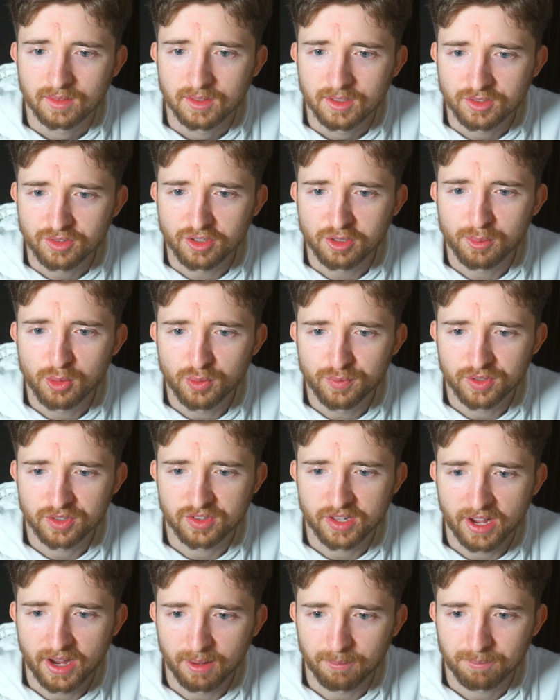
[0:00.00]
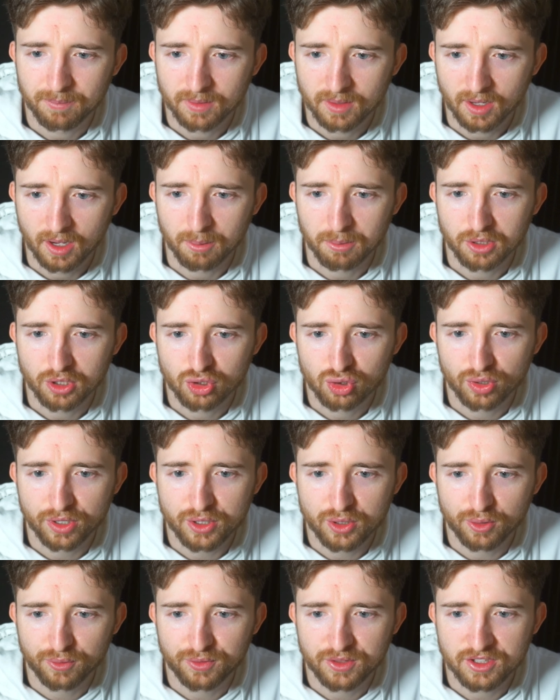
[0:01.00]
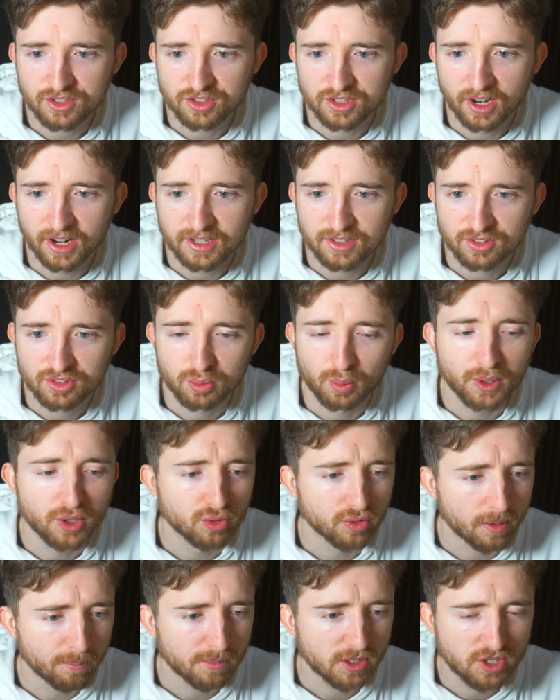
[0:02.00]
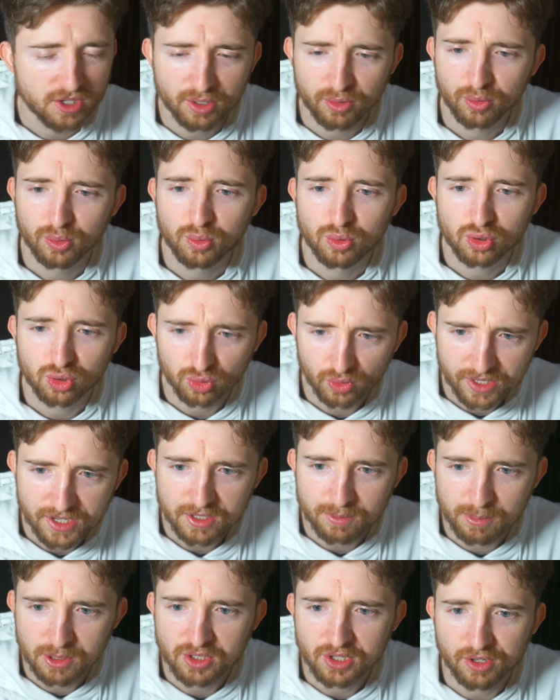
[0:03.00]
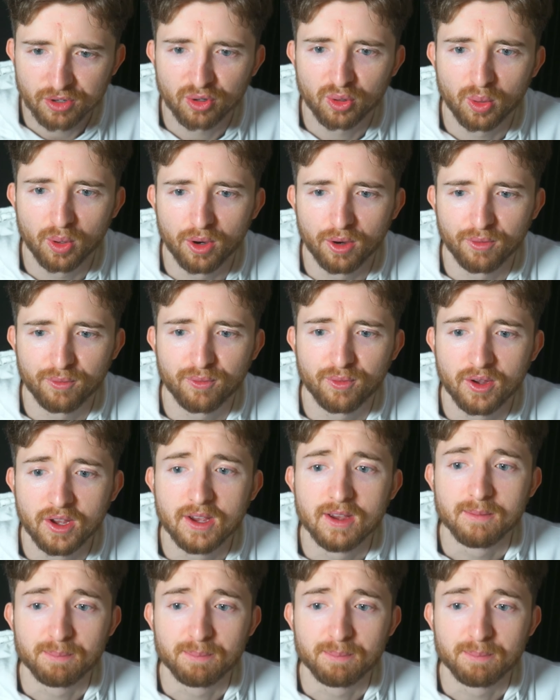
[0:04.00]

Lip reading: His only move is that. I'm gonna trade off these knights. When you're up material, trade material off.